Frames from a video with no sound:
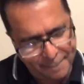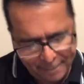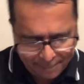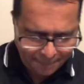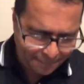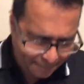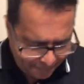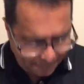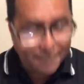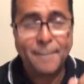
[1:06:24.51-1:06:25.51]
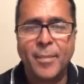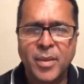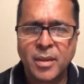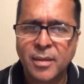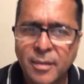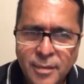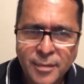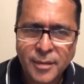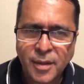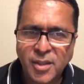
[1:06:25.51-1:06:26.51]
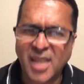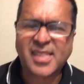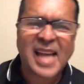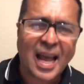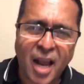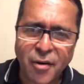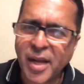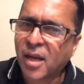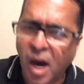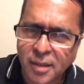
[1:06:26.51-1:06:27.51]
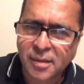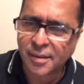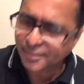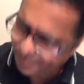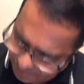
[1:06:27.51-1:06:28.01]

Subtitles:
9 o'clock on the dot. Your salary cut.